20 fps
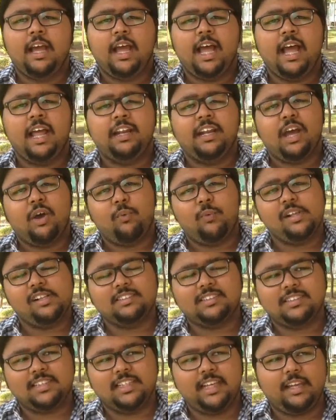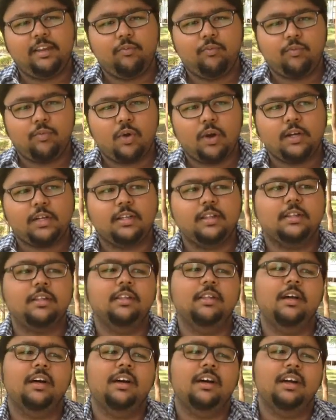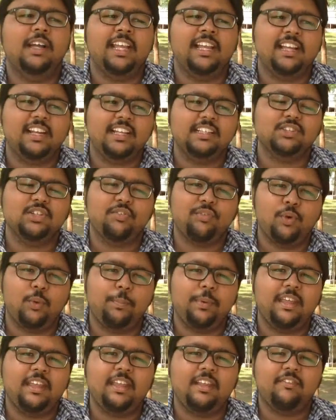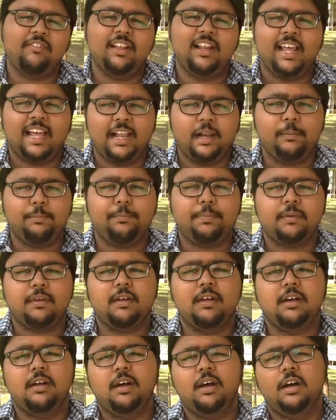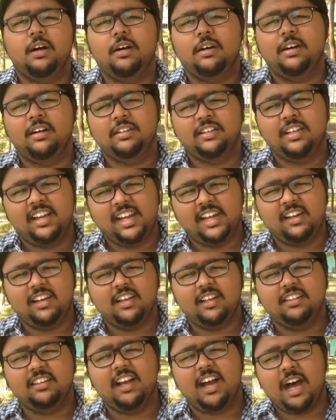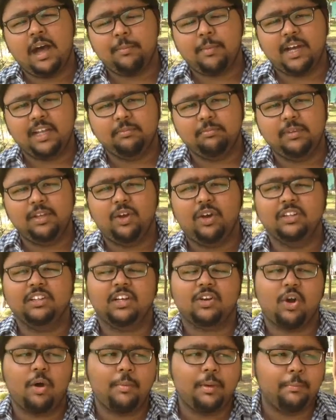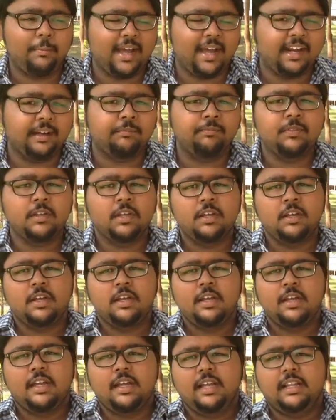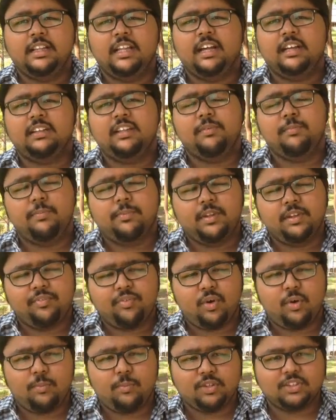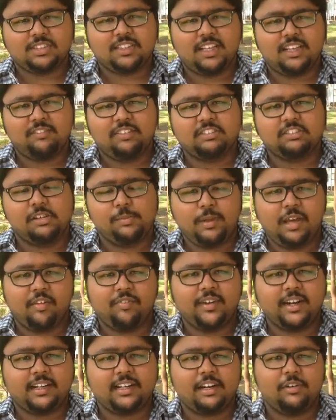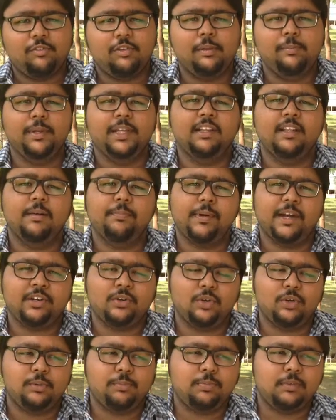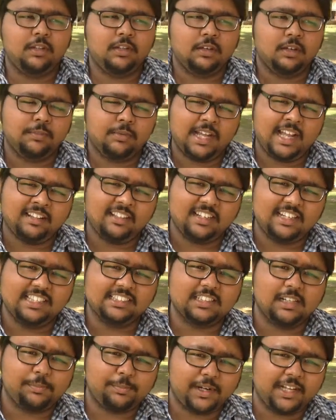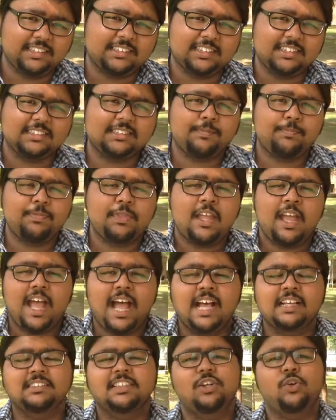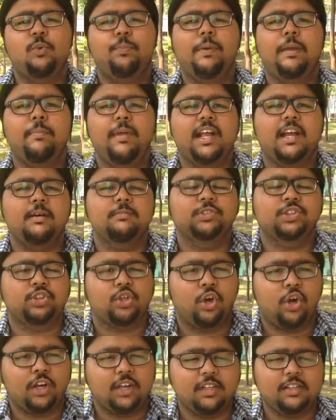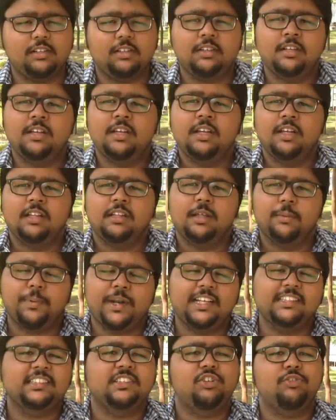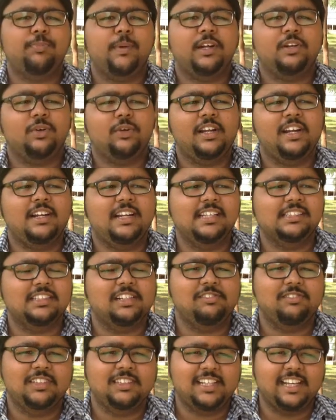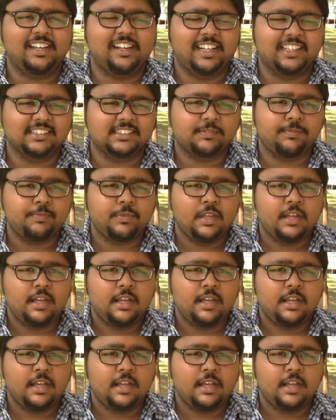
And now we'll see what the increase of rupee will help the Aam Aadmi or the common man. The foremost thing which will be affected will be the petrol and the diesel prices. As the rupee becomes stronger, the prices of petrol and diesel will decrease,